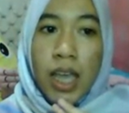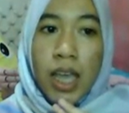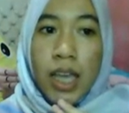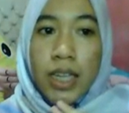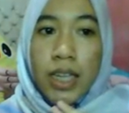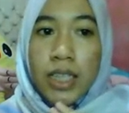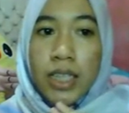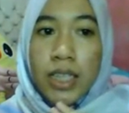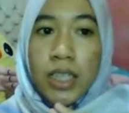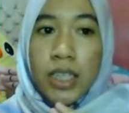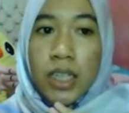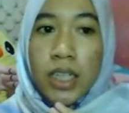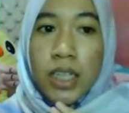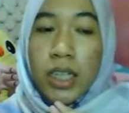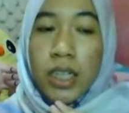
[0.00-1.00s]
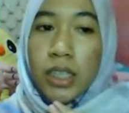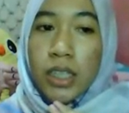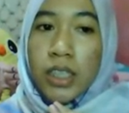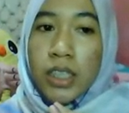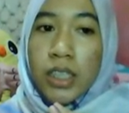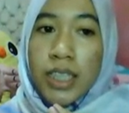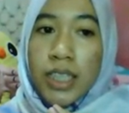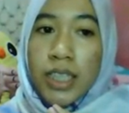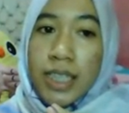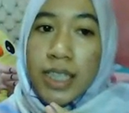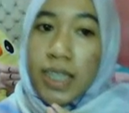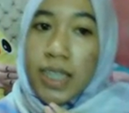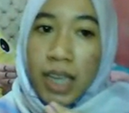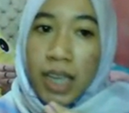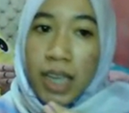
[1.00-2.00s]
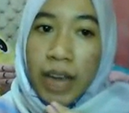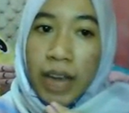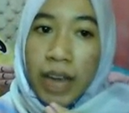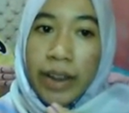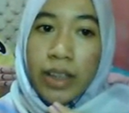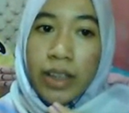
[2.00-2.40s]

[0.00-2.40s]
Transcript: This is an easy and